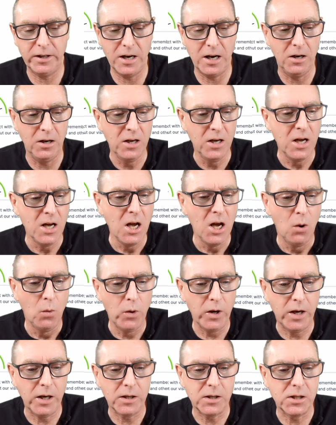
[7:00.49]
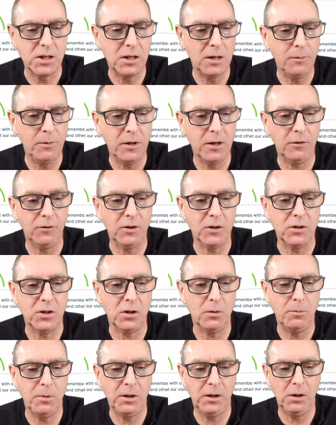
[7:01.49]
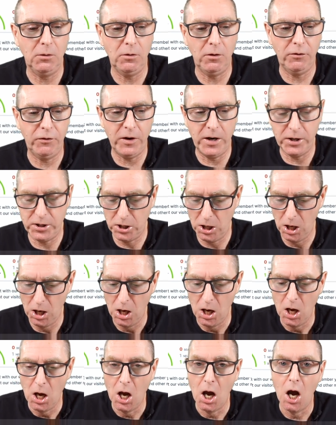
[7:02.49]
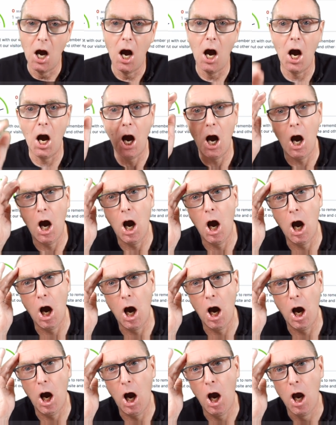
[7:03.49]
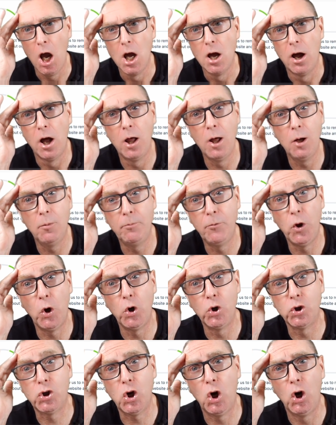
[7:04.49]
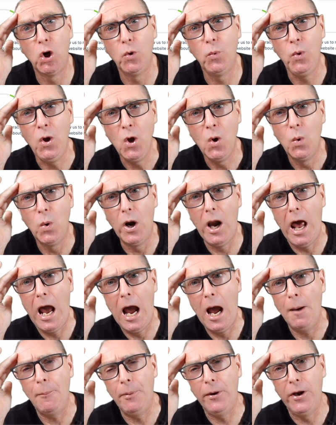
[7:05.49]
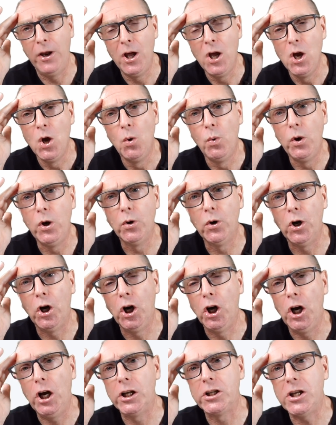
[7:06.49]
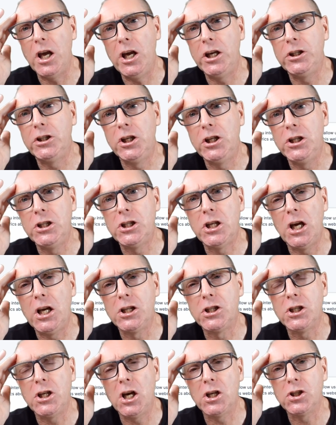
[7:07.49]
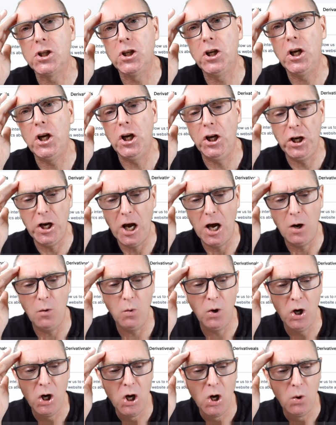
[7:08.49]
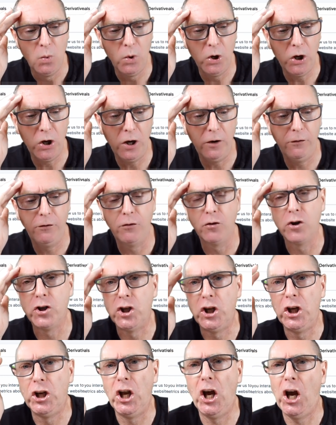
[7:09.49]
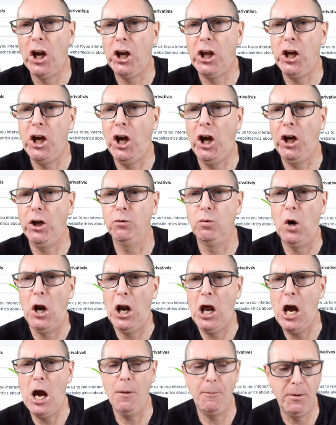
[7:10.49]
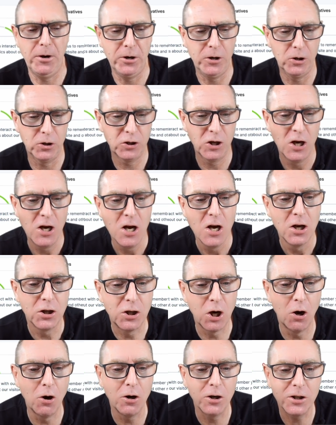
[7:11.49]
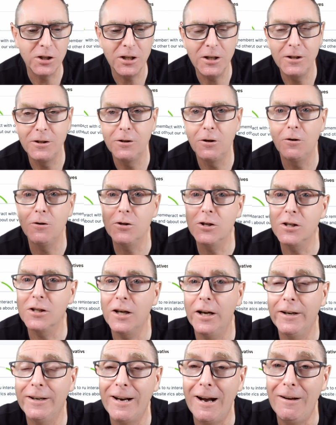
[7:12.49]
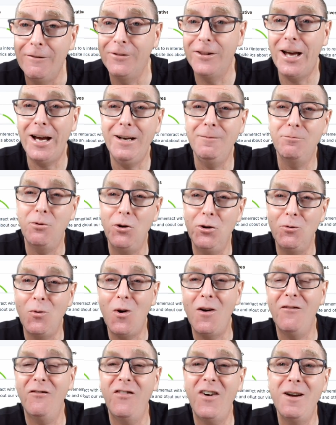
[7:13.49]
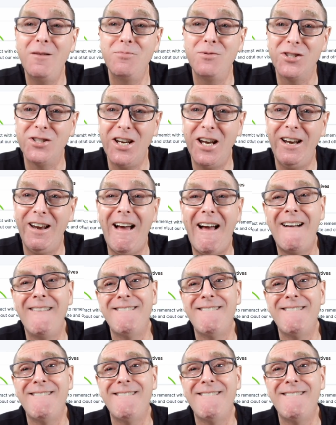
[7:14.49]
now, we can see. Let me get this a minty refresh. Dogecoin, what happened? We were at 18 cents yesterday, and now we're at 1488. What happened, Doge? So we're seeing Doge is like down 9.15%.